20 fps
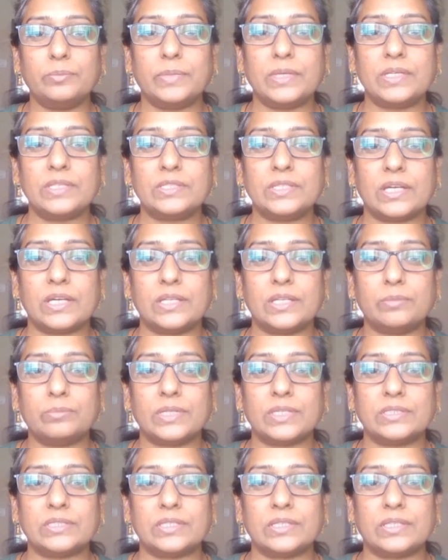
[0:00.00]
based
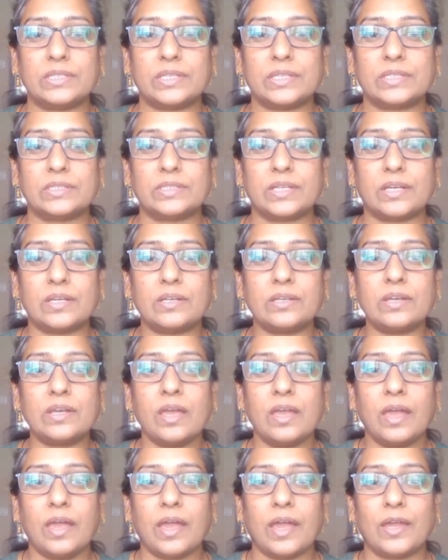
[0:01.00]
idempotency keys are
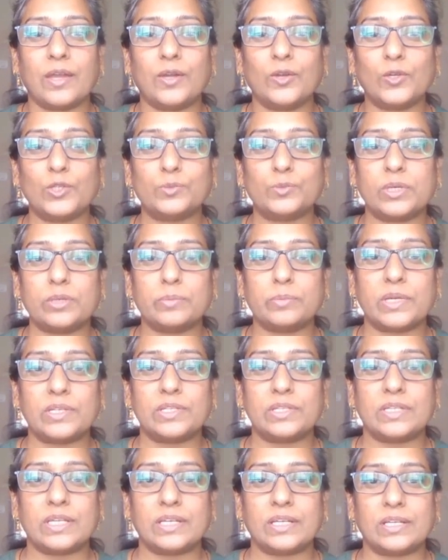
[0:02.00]
endorsed by
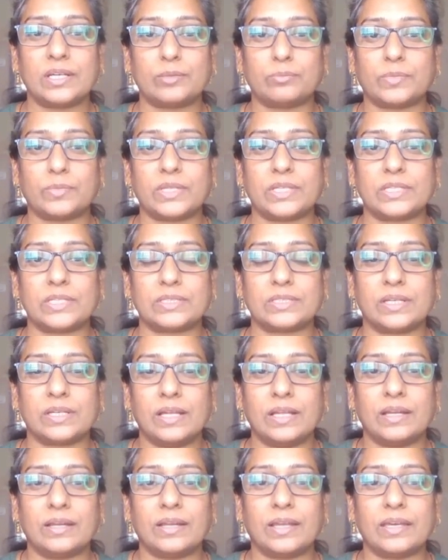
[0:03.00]
major tech companies
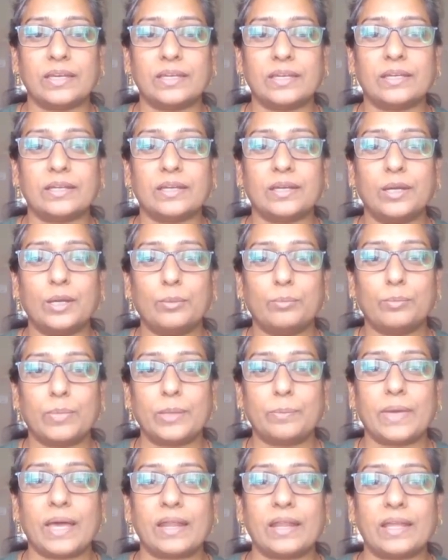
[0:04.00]
like
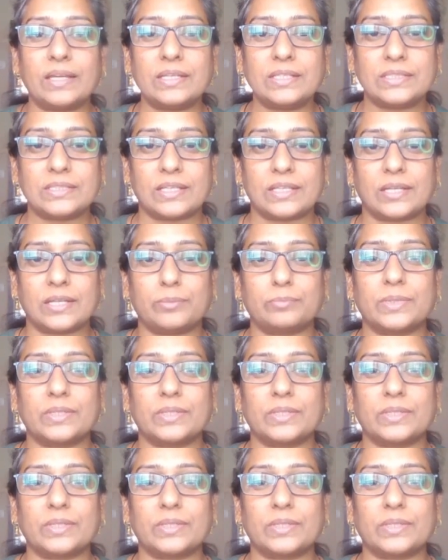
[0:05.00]
PayPal and Stripe.